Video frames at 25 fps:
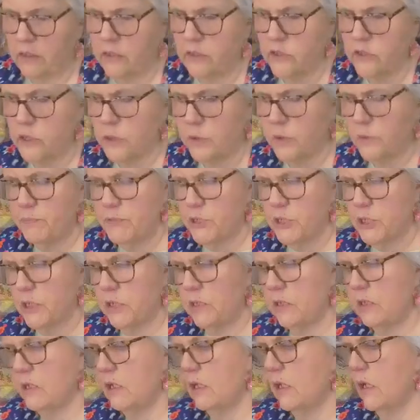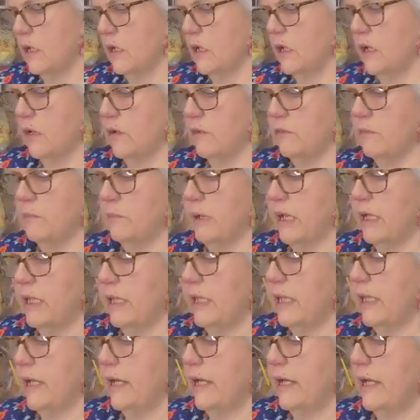description of my
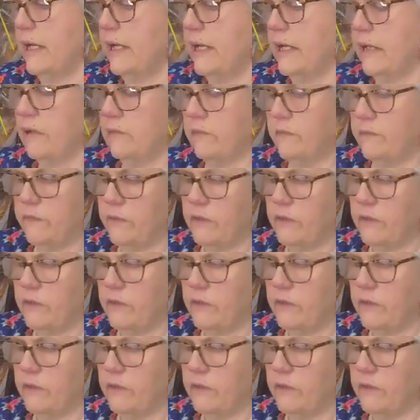live.